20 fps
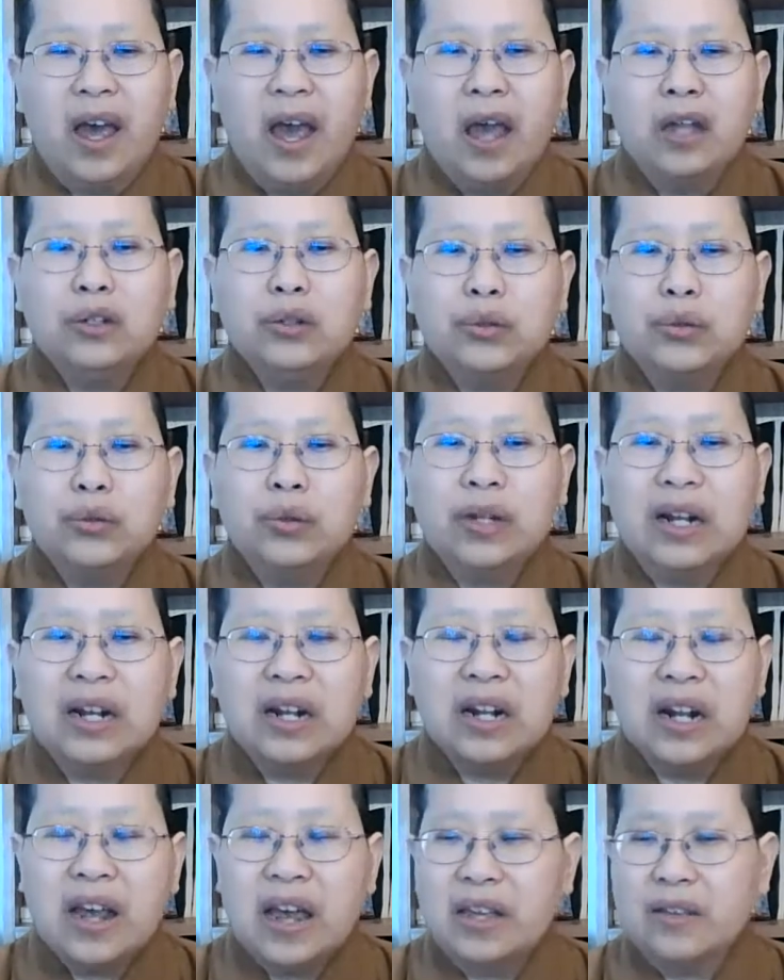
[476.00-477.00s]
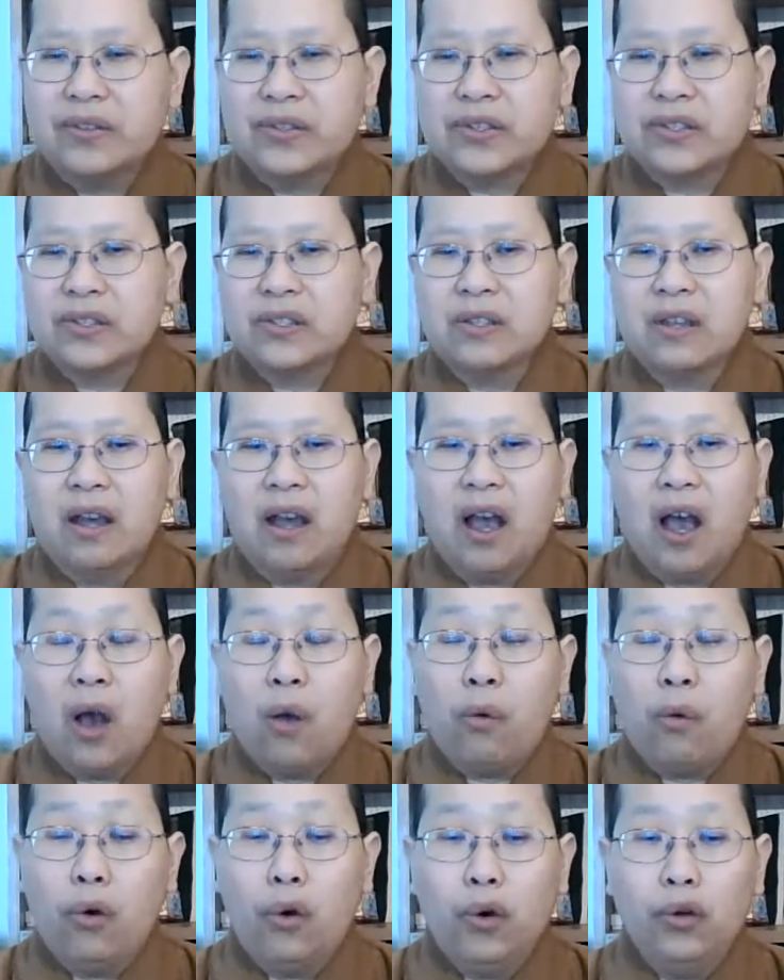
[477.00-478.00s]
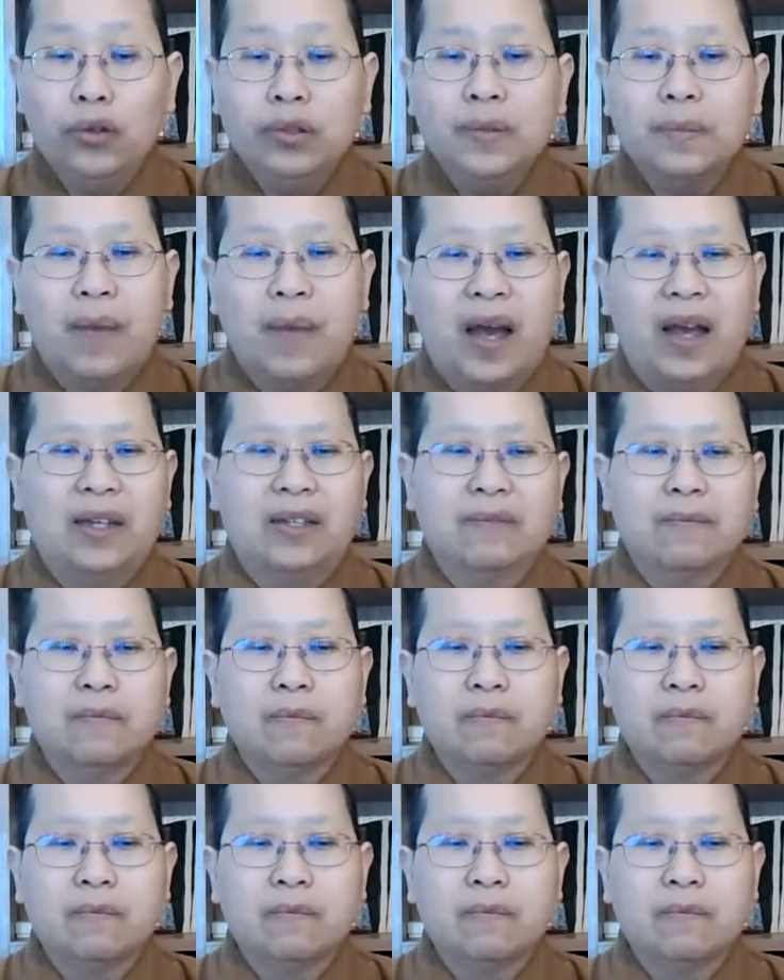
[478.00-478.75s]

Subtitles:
and to cleanse our own mind.